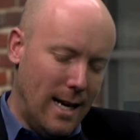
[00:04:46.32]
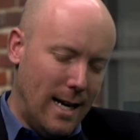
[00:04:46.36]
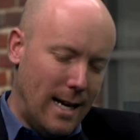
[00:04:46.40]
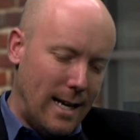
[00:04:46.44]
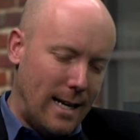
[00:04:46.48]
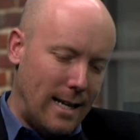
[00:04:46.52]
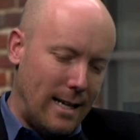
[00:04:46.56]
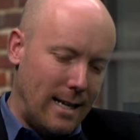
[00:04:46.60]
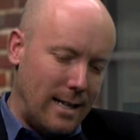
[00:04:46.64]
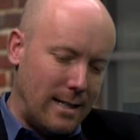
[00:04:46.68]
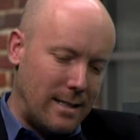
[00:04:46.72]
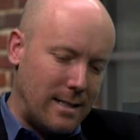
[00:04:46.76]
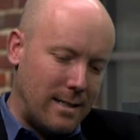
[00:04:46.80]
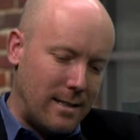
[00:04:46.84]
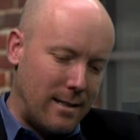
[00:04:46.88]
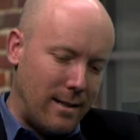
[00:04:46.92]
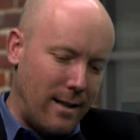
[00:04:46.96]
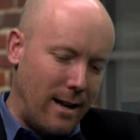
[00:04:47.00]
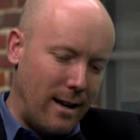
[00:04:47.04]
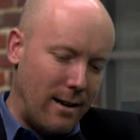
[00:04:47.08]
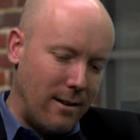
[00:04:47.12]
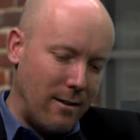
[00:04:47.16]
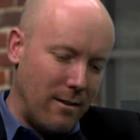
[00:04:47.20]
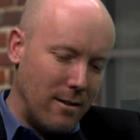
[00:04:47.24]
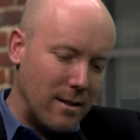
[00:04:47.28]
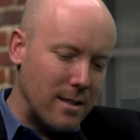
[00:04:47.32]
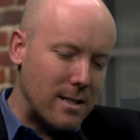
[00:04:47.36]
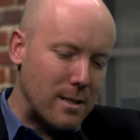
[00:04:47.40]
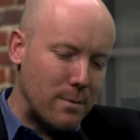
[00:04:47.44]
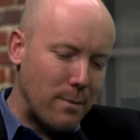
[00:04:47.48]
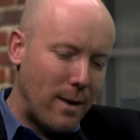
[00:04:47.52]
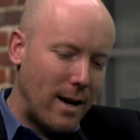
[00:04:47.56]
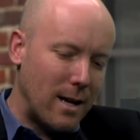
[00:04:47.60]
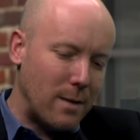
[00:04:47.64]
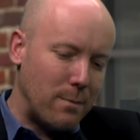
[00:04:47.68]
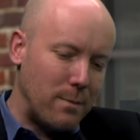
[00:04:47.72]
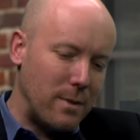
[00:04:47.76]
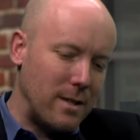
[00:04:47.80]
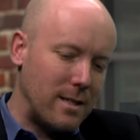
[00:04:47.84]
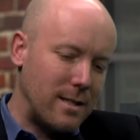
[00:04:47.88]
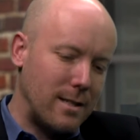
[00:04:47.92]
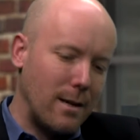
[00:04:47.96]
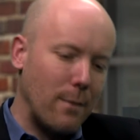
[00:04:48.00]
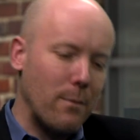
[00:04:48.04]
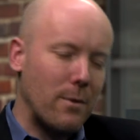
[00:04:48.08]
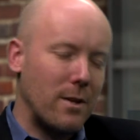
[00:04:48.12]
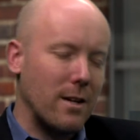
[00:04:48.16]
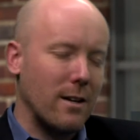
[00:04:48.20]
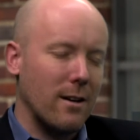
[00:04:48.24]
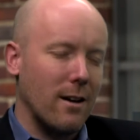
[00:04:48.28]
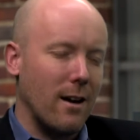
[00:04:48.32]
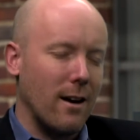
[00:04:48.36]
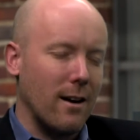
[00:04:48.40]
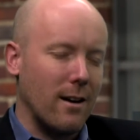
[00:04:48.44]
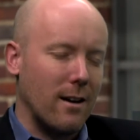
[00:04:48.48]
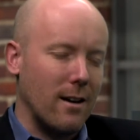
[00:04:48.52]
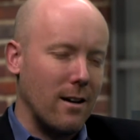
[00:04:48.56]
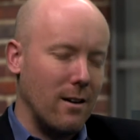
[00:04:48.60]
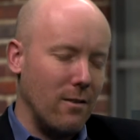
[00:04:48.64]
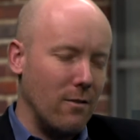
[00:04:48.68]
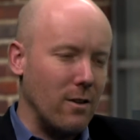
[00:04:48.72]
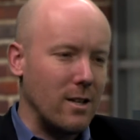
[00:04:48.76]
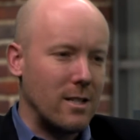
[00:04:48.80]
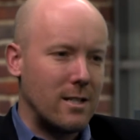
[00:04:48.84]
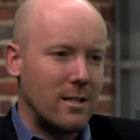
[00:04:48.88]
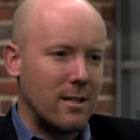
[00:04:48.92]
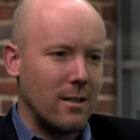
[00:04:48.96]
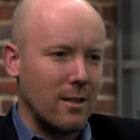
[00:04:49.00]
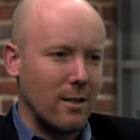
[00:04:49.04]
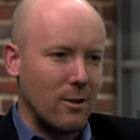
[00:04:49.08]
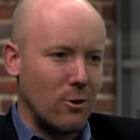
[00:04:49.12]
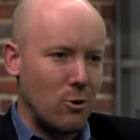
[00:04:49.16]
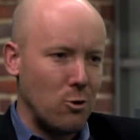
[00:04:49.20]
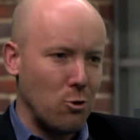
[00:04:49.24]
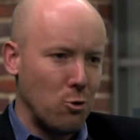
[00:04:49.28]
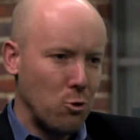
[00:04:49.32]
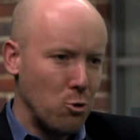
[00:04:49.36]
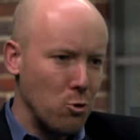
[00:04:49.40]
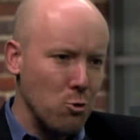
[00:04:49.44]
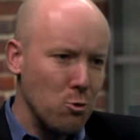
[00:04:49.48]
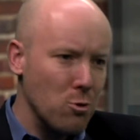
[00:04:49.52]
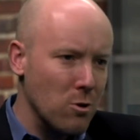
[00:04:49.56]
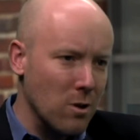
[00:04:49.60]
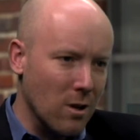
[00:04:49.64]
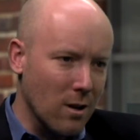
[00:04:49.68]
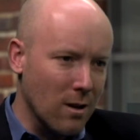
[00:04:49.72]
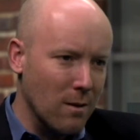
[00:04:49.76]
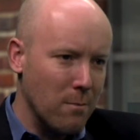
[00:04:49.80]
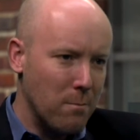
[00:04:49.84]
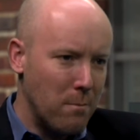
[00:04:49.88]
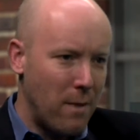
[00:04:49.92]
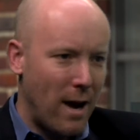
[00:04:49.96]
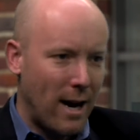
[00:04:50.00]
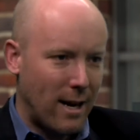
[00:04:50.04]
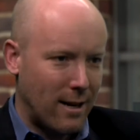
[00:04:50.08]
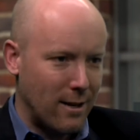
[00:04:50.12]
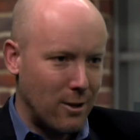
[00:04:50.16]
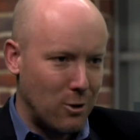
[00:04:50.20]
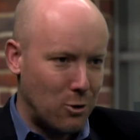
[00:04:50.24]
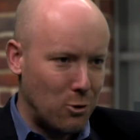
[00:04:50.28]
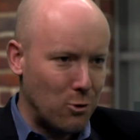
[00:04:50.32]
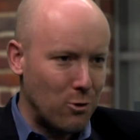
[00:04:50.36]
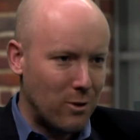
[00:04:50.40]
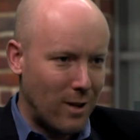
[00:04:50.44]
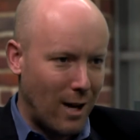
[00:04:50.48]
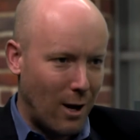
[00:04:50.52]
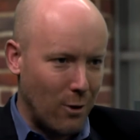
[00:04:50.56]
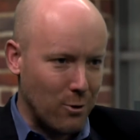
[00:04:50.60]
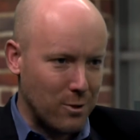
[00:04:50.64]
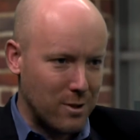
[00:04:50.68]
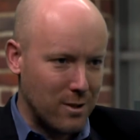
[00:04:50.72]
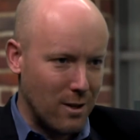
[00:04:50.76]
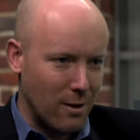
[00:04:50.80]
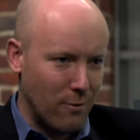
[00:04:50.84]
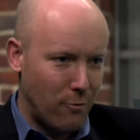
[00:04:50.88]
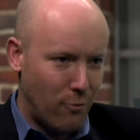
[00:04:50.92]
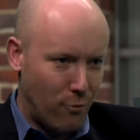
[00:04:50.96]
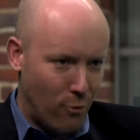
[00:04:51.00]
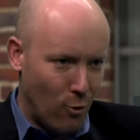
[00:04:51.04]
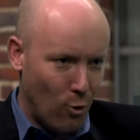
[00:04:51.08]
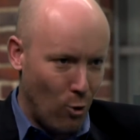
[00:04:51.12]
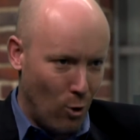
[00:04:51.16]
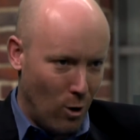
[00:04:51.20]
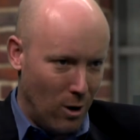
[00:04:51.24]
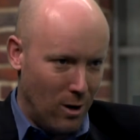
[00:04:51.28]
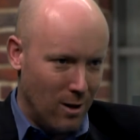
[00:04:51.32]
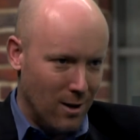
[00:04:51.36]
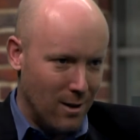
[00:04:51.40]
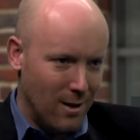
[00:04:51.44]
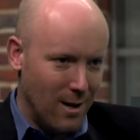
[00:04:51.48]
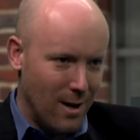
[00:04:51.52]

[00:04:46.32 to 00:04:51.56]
is that this might be something like investing into Google back in 2004,